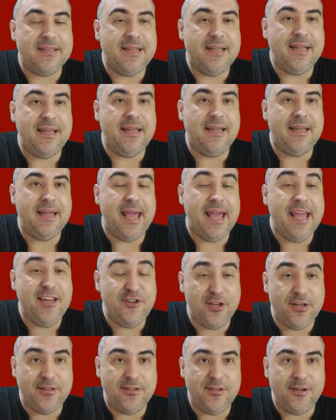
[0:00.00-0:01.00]
the
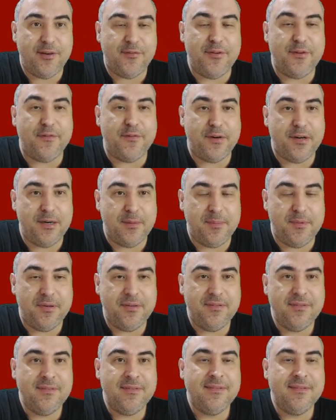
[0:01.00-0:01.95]
agent of the verb,